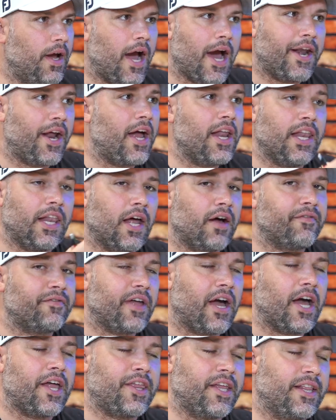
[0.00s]
And I love
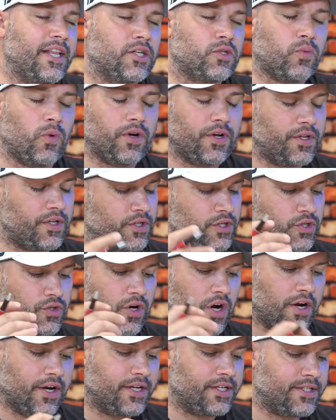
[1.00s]
that. I think that's one of the
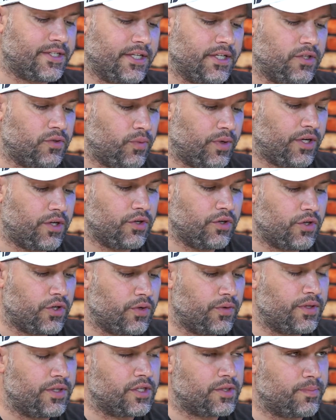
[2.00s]
strongest things we can
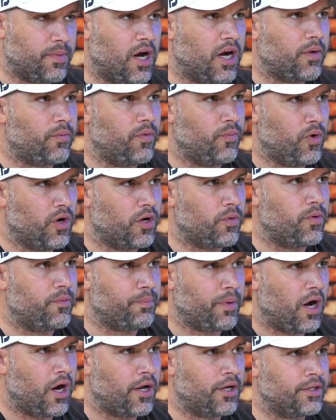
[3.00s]
do in this market when working
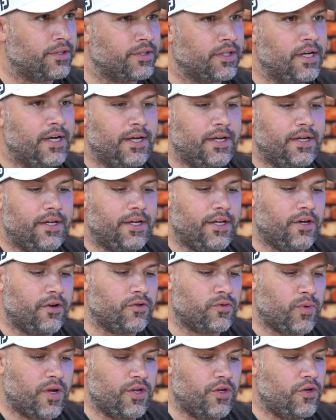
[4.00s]
with buyers. You know,
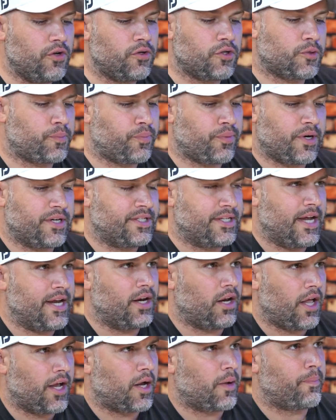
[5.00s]
is when you just
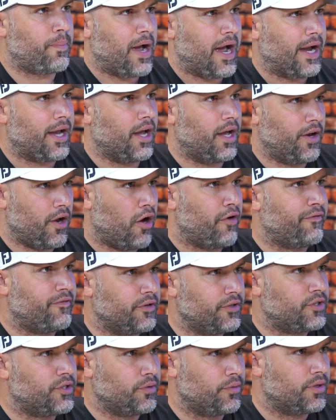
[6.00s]
present like a pack, an
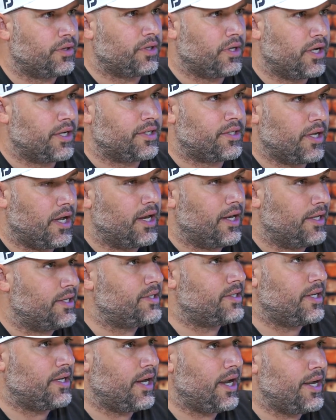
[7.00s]
offer to a, a, a
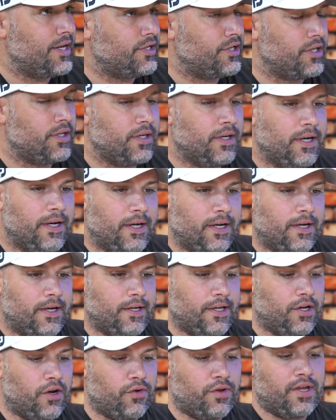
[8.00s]
listing agent. Yeah.
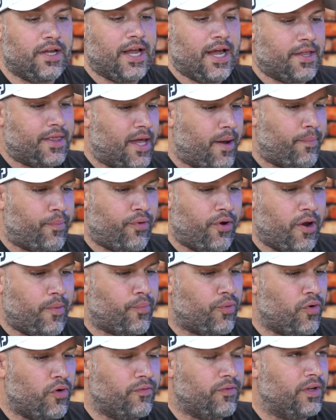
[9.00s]
You know, you get that
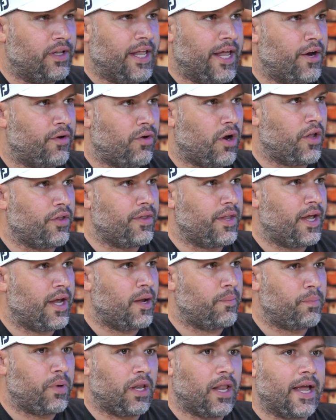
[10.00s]
pre-approval letter on
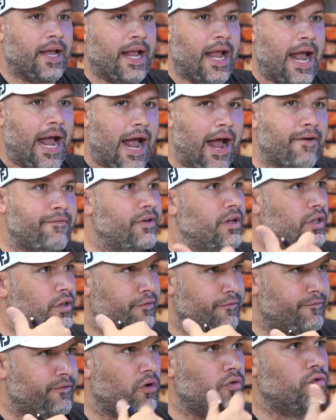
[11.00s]
there, but like having
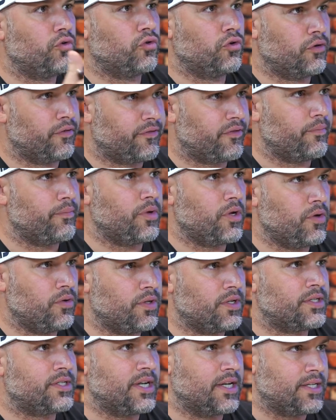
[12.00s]
the phone call from you
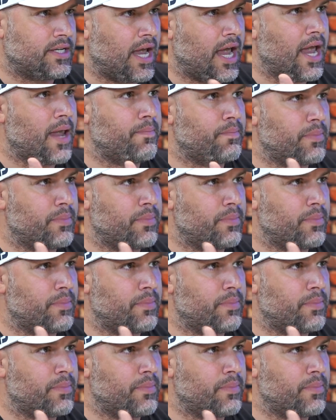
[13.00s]
that says, "Hey,